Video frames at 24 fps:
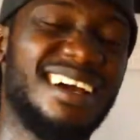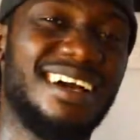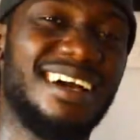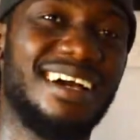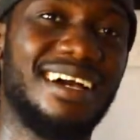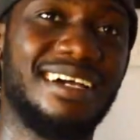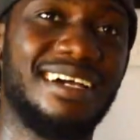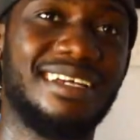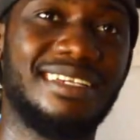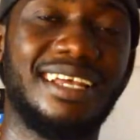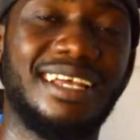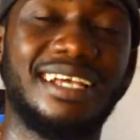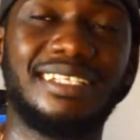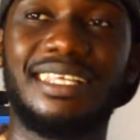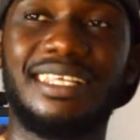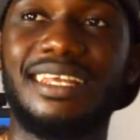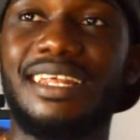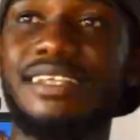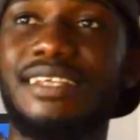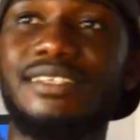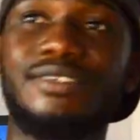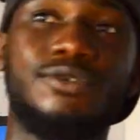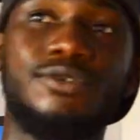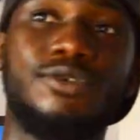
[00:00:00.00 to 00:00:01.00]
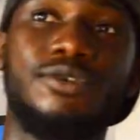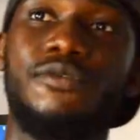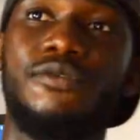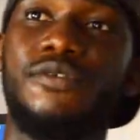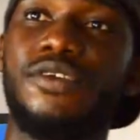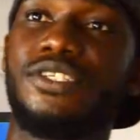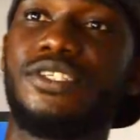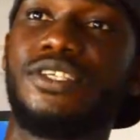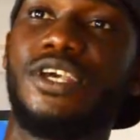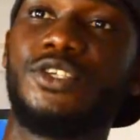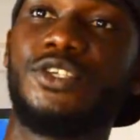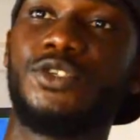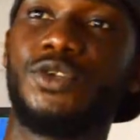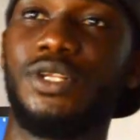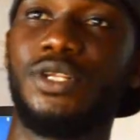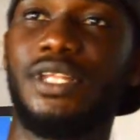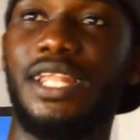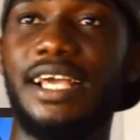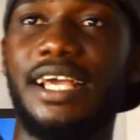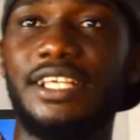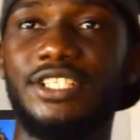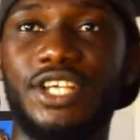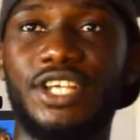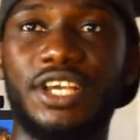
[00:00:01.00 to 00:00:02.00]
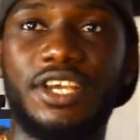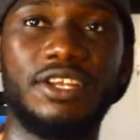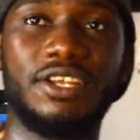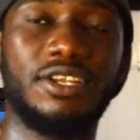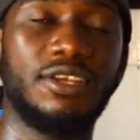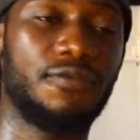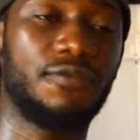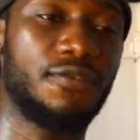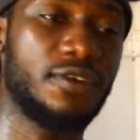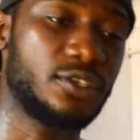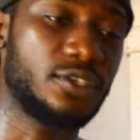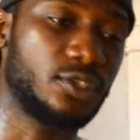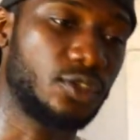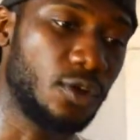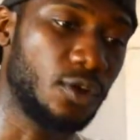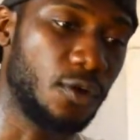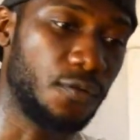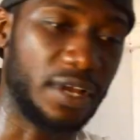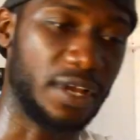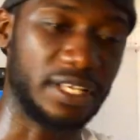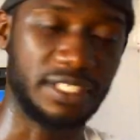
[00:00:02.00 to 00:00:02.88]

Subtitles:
And I started doing research online, checking different stuff.